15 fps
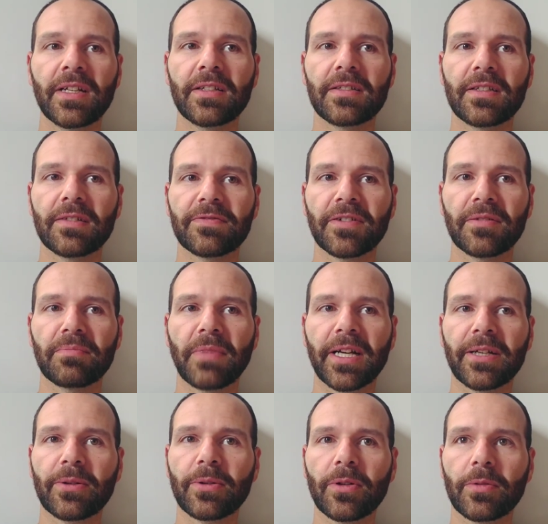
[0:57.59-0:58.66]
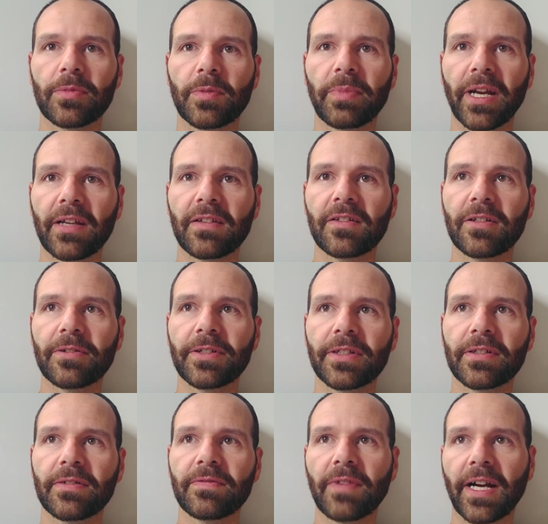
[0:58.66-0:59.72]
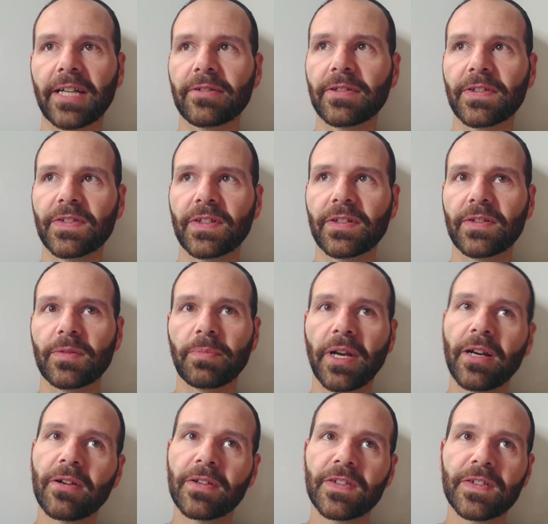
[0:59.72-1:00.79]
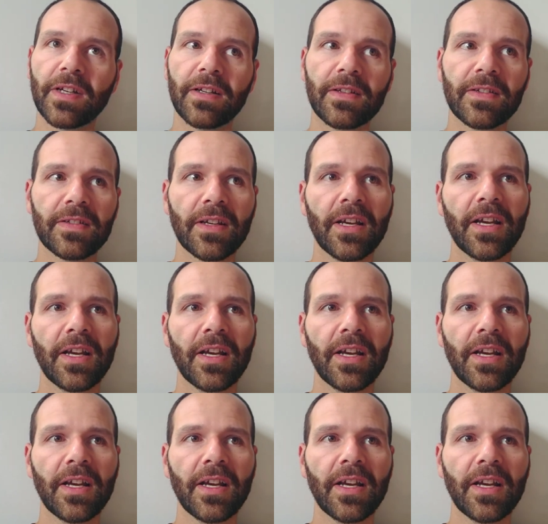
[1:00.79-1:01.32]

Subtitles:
different microbes, bacteria, viruses, parasites,